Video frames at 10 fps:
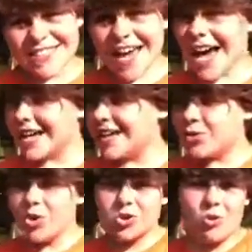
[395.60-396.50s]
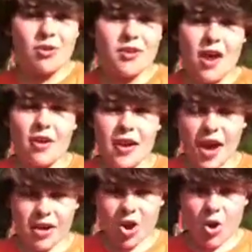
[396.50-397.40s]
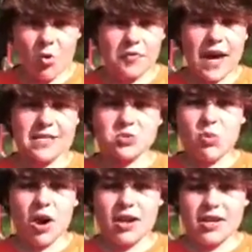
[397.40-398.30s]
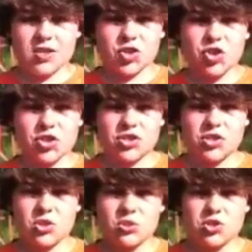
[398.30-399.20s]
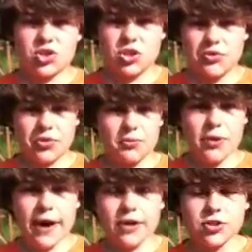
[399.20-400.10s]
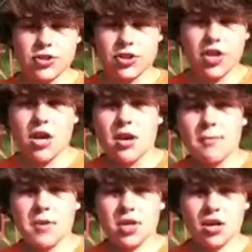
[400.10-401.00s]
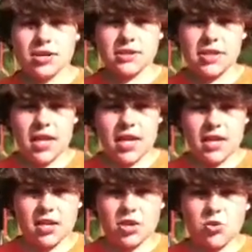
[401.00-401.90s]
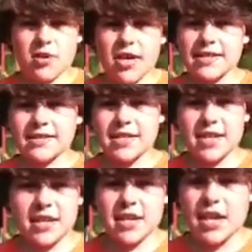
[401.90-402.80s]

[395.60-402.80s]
Yeah, it looks ordinary, I know. That's why it's good to use geothermal energy, because you can't see it.